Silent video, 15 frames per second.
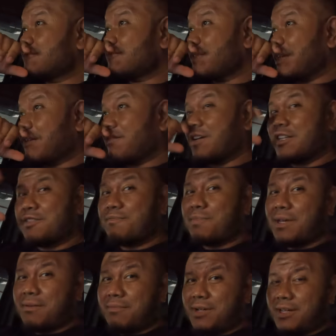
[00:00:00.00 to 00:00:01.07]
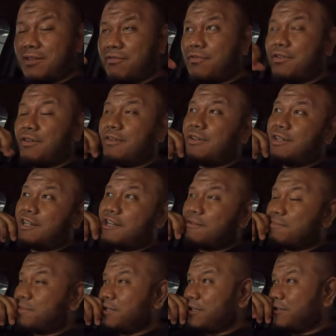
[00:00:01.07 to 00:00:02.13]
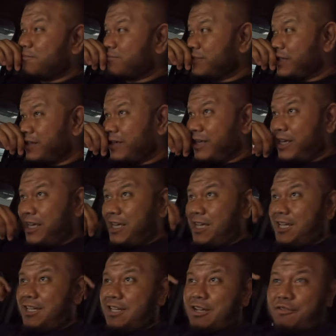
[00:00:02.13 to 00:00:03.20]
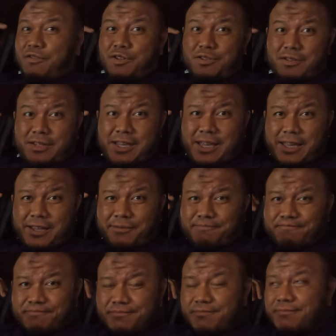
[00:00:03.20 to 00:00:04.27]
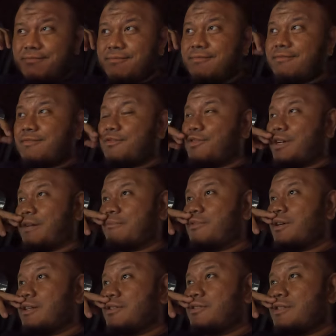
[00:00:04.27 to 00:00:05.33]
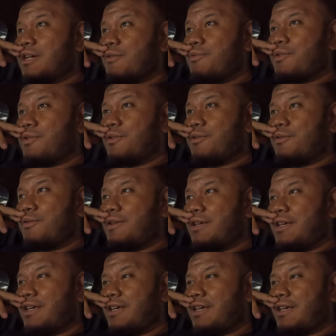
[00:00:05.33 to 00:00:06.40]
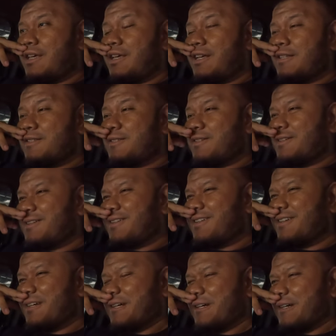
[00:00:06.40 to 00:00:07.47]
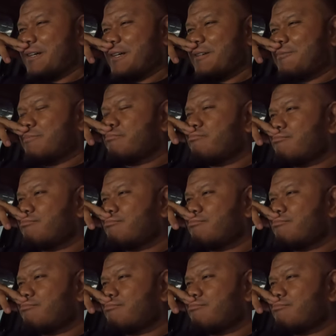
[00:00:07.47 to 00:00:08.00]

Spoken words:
whenever I spend money for the company. Now for today, what I'm going to share with you is the